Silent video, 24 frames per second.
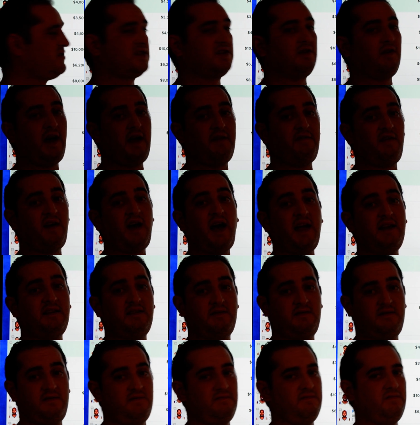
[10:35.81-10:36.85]
So I
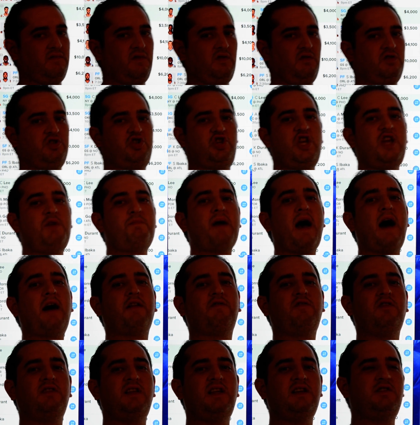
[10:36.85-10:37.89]
cheap out
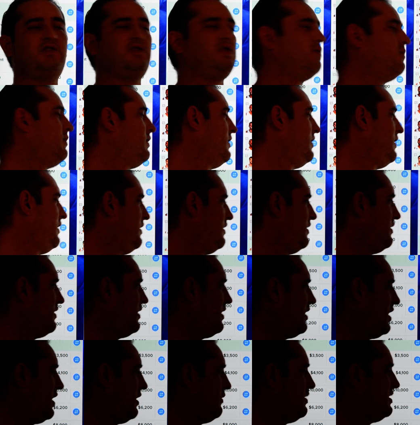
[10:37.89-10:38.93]
if you need to.
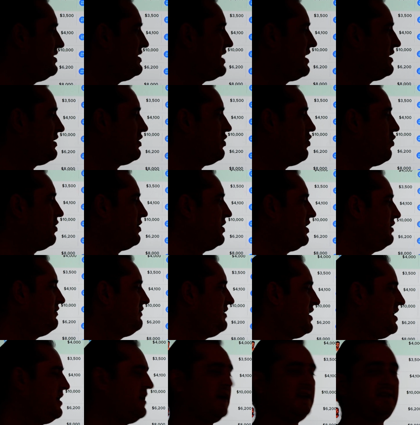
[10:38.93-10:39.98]
I went down to Courtney
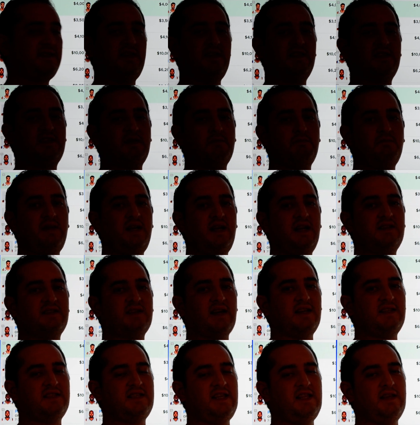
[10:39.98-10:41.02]
Lee. I see some minutes.
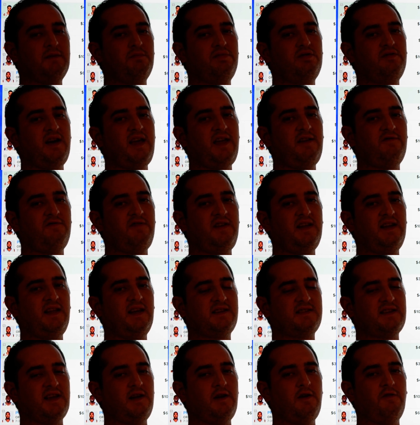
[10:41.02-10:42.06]
I see them playing
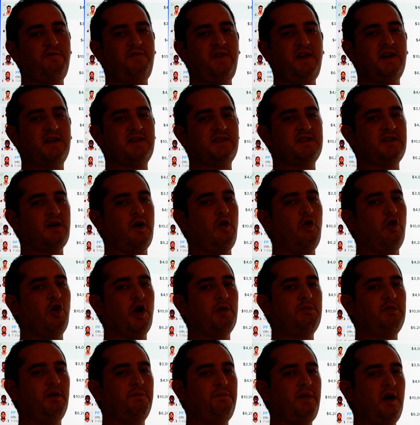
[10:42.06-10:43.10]
Phoenix. I know Phoenix is a
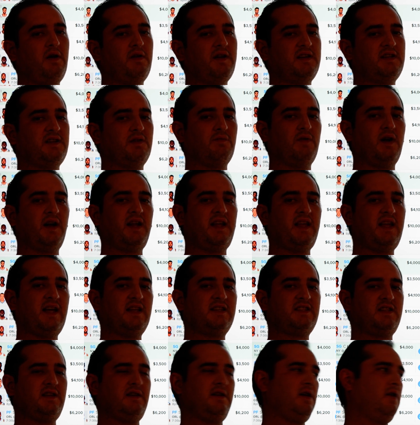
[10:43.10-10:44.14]
horrible opponent to run
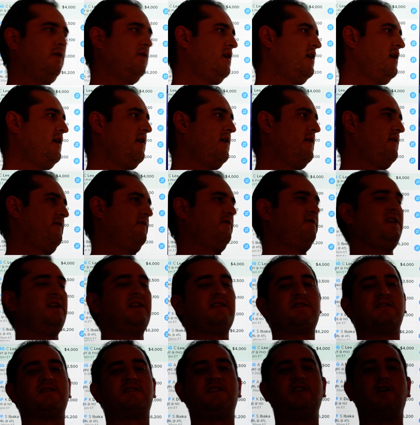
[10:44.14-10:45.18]
against, you know.
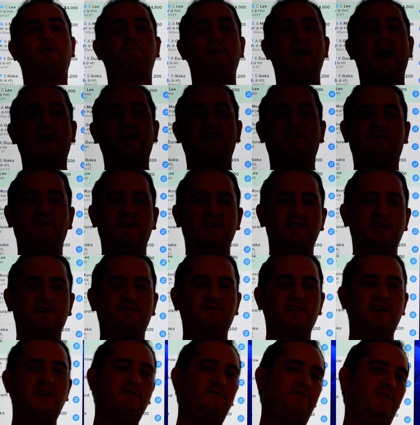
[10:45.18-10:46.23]
Phoenix is still bad
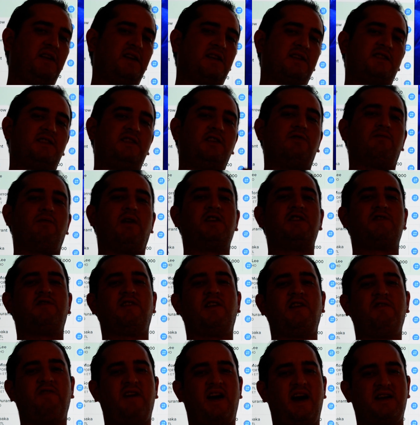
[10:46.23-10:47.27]
defensively. Phoenix still runs
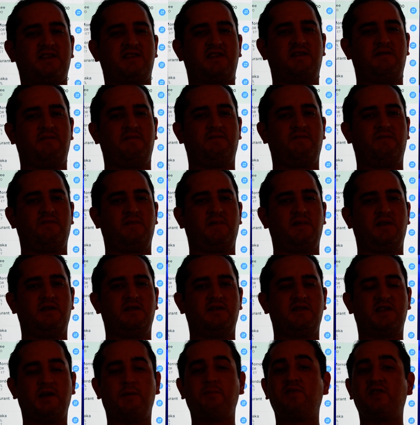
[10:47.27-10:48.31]
very fast.
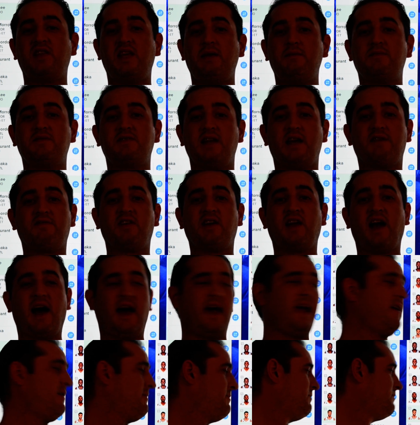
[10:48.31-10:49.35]
Some teams never die.